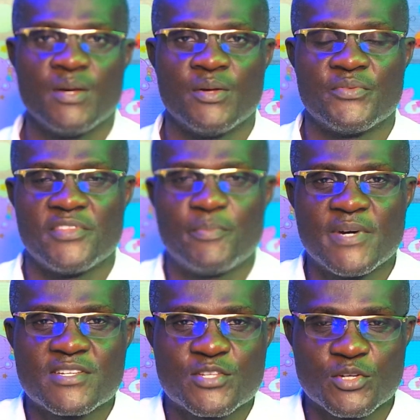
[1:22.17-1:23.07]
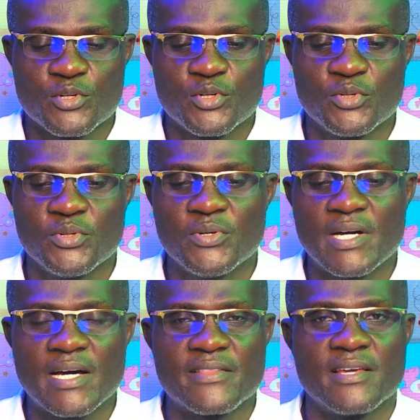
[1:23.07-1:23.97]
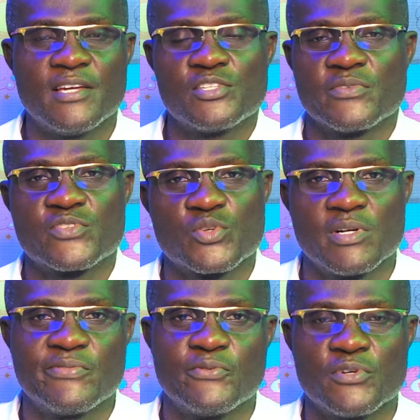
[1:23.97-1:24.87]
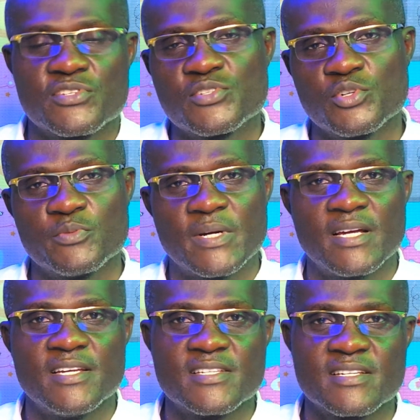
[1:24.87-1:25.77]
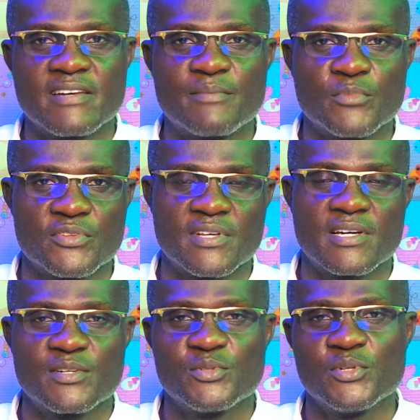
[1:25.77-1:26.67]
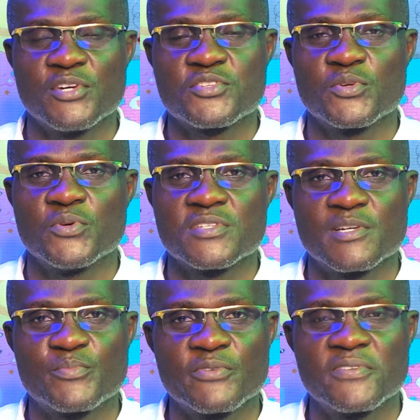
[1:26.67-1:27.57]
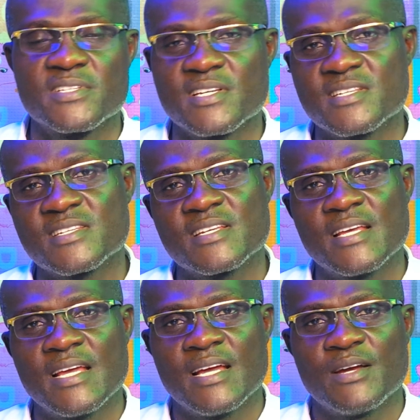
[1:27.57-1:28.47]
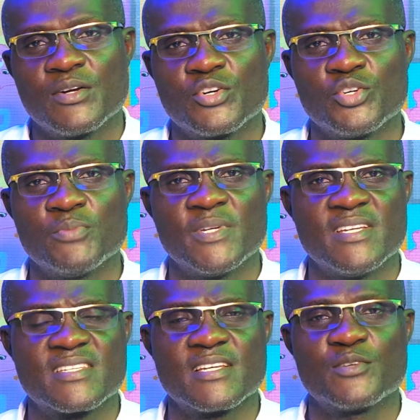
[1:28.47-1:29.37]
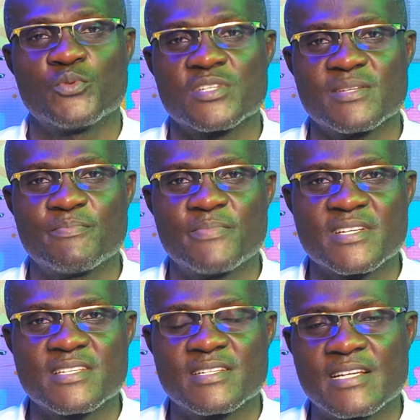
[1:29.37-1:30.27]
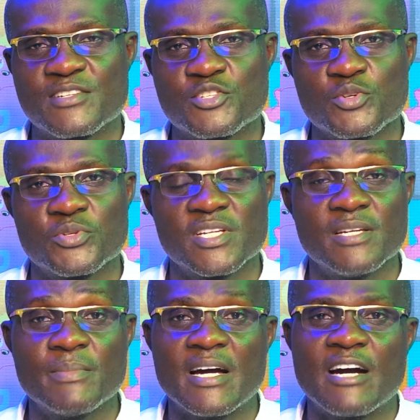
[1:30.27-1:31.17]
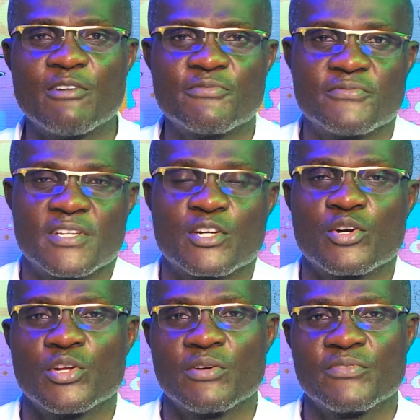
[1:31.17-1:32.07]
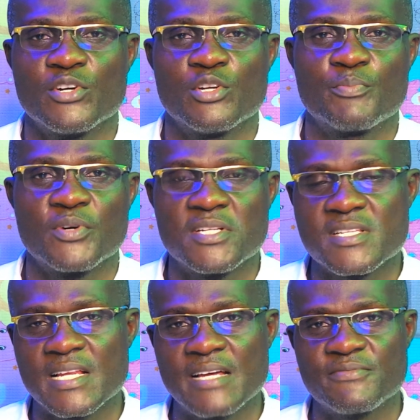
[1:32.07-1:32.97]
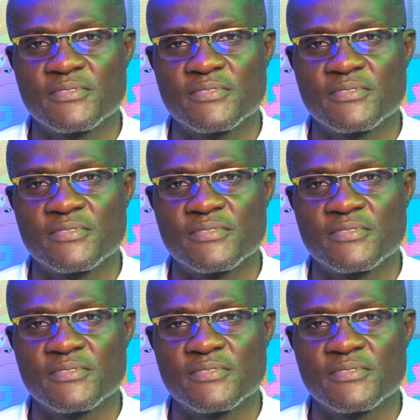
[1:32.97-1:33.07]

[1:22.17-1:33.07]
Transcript: The pastor, who at the age of 12 was told by his grandmother, who also was a prophetess, whom he said was the person that told him of the call of God upon his life,